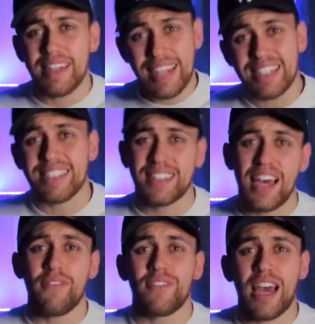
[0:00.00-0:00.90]
let's
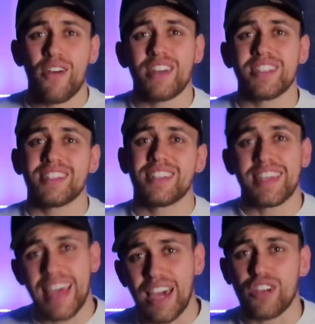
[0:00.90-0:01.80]
dive now into
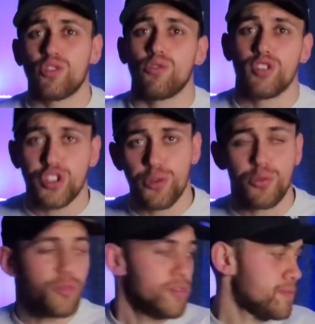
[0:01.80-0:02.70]
the actual
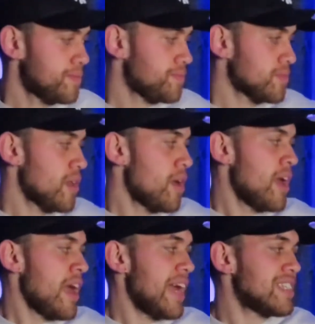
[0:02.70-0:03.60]
shoe.
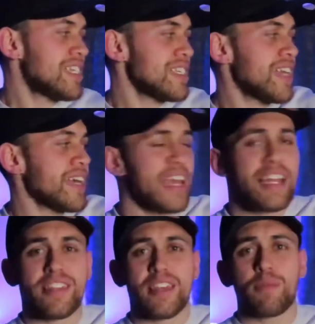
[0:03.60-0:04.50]
And just like
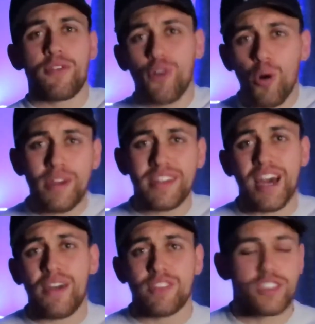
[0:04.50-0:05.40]
anything, before we
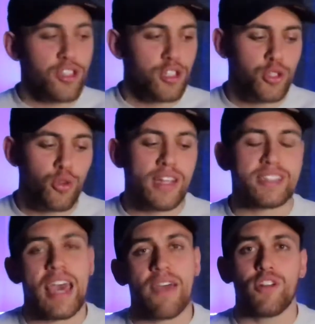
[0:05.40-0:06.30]
dive into the shoe, let's
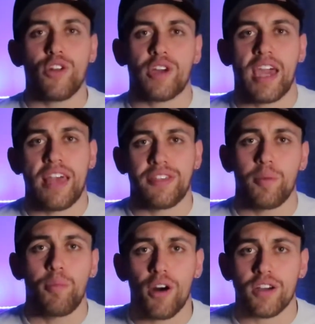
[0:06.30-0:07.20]
have a look at the
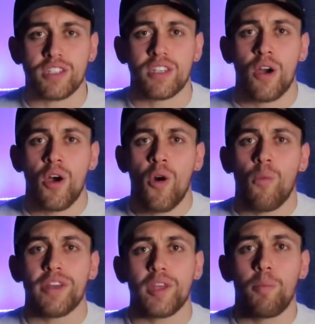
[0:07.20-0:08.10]
box.
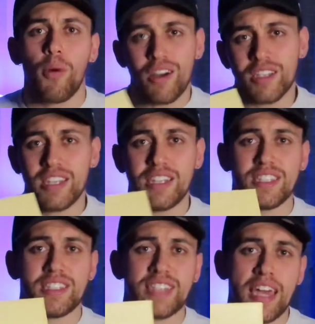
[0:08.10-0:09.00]
Well, the box is
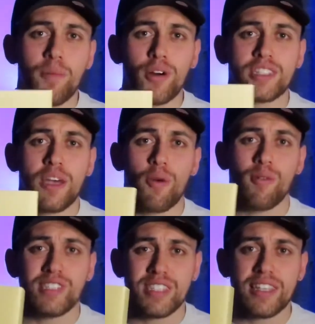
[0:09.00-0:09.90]
the same box that we
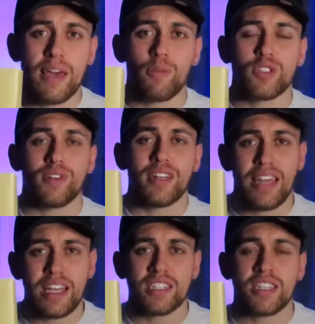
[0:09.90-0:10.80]
will see that was
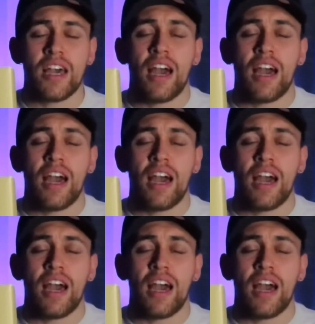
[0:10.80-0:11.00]
released